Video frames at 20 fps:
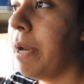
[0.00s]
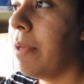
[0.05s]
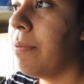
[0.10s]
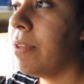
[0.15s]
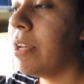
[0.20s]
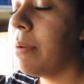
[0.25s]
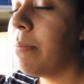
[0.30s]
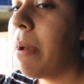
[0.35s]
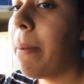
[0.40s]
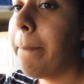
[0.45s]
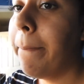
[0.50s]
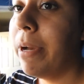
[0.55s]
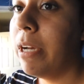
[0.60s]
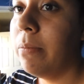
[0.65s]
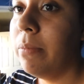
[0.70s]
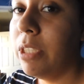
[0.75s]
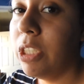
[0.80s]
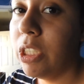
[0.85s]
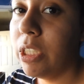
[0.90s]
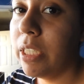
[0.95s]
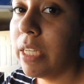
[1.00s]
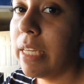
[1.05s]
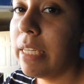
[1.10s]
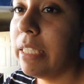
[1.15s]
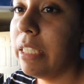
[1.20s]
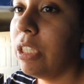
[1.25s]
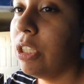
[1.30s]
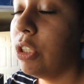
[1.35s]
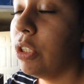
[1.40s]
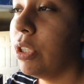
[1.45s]
I'm thinking about publishing it
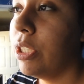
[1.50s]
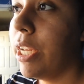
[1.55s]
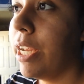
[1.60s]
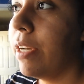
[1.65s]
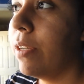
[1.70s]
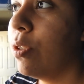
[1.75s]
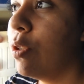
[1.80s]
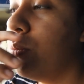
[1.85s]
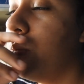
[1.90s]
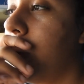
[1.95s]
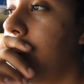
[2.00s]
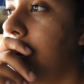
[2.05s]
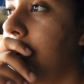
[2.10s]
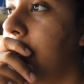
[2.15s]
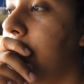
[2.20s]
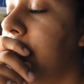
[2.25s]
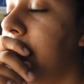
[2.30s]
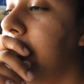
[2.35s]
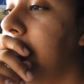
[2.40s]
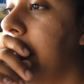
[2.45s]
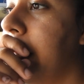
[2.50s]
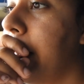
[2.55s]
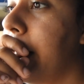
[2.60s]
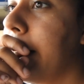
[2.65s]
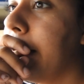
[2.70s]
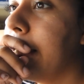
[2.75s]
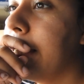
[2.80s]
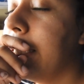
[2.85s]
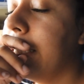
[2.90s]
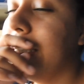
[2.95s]
either today or tomorrow
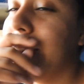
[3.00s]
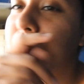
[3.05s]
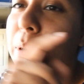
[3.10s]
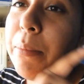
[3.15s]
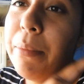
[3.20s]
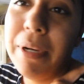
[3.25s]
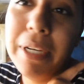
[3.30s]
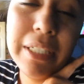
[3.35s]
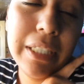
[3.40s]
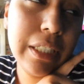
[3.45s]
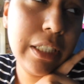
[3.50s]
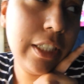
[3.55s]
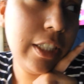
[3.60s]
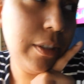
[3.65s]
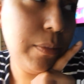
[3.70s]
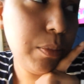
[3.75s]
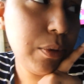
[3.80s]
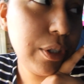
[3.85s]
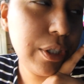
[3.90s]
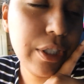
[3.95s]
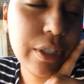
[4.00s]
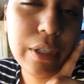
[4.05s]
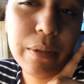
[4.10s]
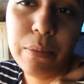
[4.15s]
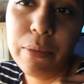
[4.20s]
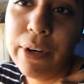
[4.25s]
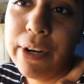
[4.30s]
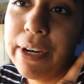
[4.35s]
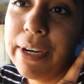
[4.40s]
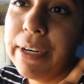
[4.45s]
because I think my mom has a keyboard
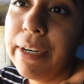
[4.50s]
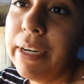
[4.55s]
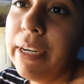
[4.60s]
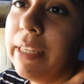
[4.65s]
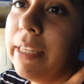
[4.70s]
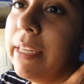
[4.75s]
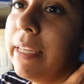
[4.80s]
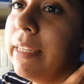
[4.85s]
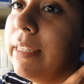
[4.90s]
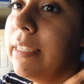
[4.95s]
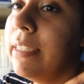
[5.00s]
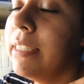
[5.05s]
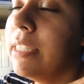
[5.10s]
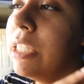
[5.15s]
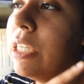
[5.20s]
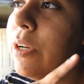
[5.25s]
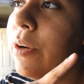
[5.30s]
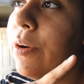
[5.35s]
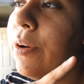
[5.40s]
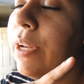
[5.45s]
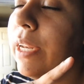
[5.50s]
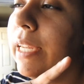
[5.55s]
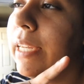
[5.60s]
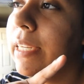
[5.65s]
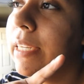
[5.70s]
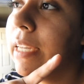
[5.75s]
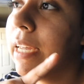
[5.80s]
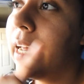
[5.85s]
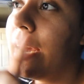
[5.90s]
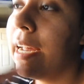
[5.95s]
somewhere. And then until
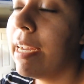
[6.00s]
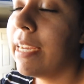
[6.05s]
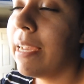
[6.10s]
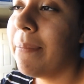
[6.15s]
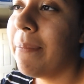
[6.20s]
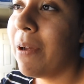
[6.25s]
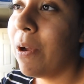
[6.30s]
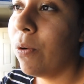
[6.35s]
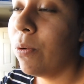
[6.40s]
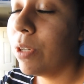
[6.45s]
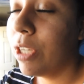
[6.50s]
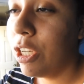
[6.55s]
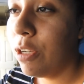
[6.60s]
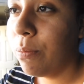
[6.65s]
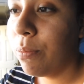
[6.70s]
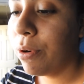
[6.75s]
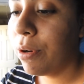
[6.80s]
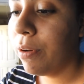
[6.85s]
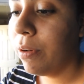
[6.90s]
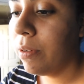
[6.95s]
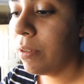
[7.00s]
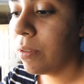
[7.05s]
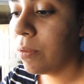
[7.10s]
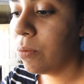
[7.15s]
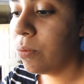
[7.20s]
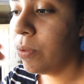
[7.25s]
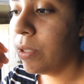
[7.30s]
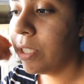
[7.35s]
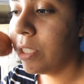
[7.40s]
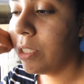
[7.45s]
like I get my own keyboard
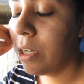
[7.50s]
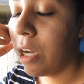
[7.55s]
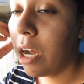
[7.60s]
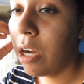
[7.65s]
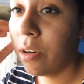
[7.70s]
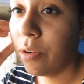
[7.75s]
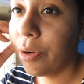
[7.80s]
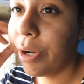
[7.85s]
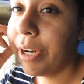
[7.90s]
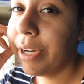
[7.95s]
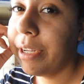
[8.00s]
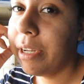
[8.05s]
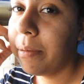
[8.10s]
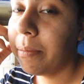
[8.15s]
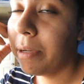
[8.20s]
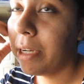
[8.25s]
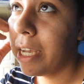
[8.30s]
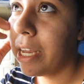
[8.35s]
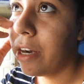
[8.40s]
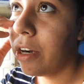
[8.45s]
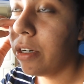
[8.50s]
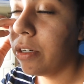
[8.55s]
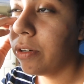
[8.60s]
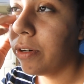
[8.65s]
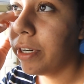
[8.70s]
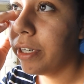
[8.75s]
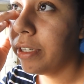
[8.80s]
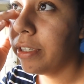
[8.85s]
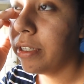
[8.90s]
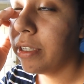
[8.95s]
with on credit, I'm gonna get on
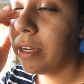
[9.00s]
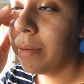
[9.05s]
credit.